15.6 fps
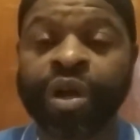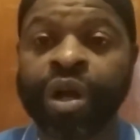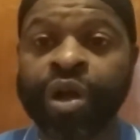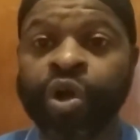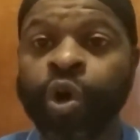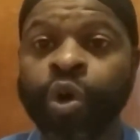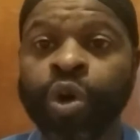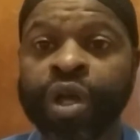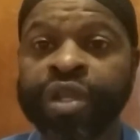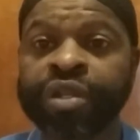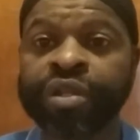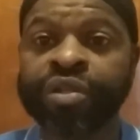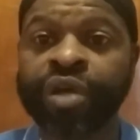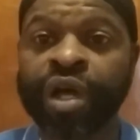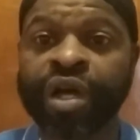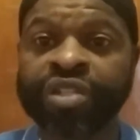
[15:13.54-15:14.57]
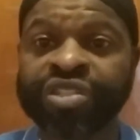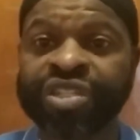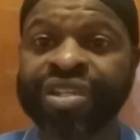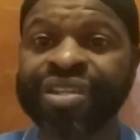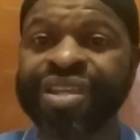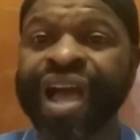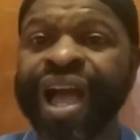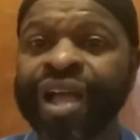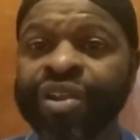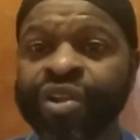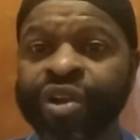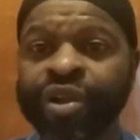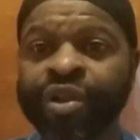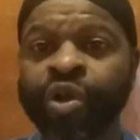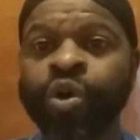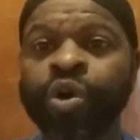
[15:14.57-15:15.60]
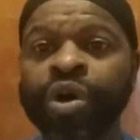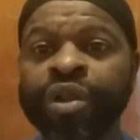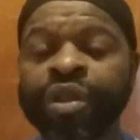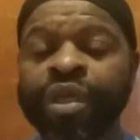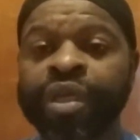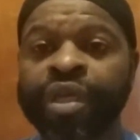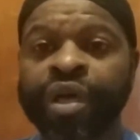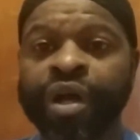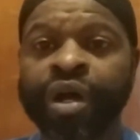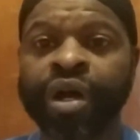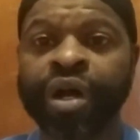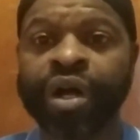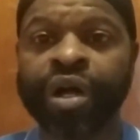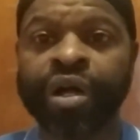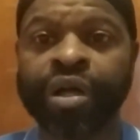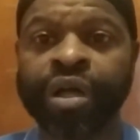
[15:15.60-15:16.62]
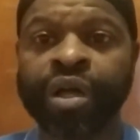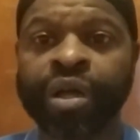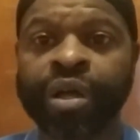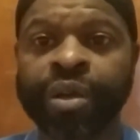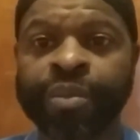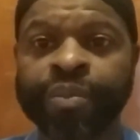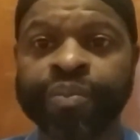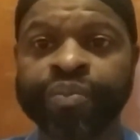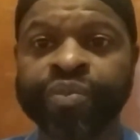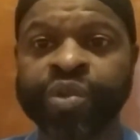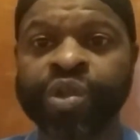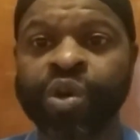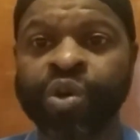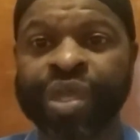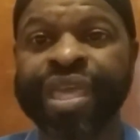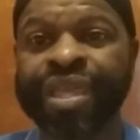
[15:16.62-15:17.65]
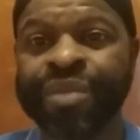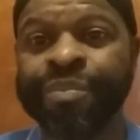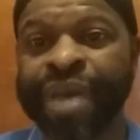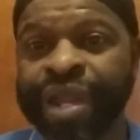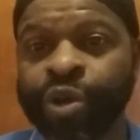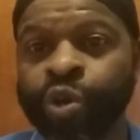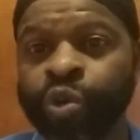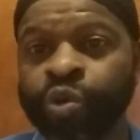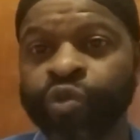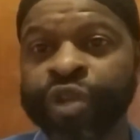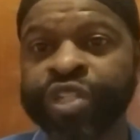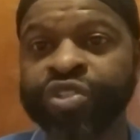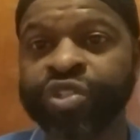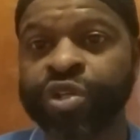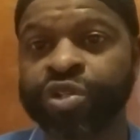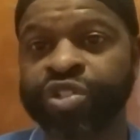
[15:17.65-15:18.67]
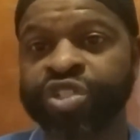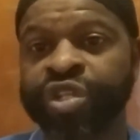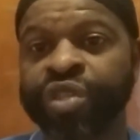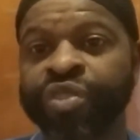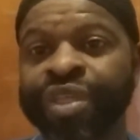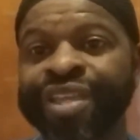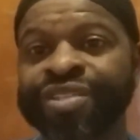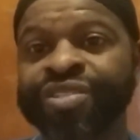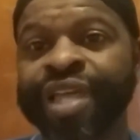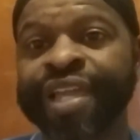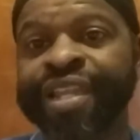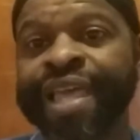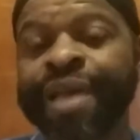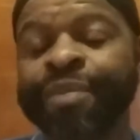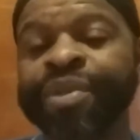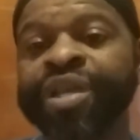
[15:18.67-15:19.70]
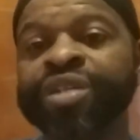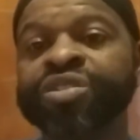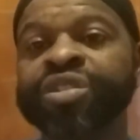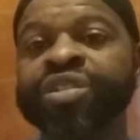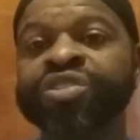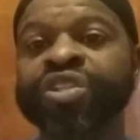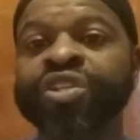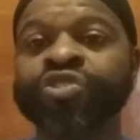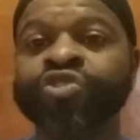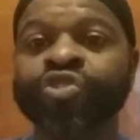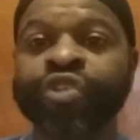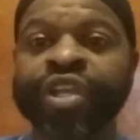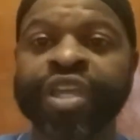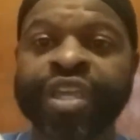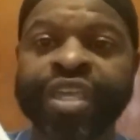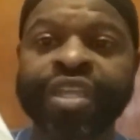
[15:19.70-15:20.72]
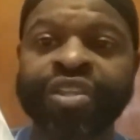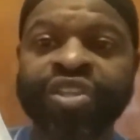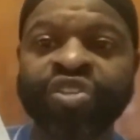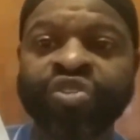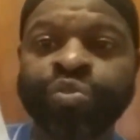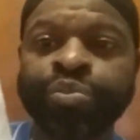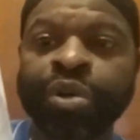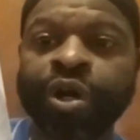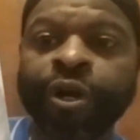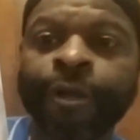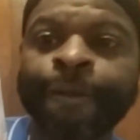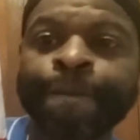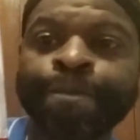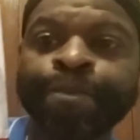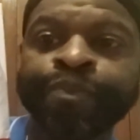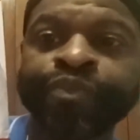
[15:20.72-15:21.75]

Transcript: uh, going uh, to the doctor and going, uh, um, you know, getting medical research and things like that because of this history. Get this book,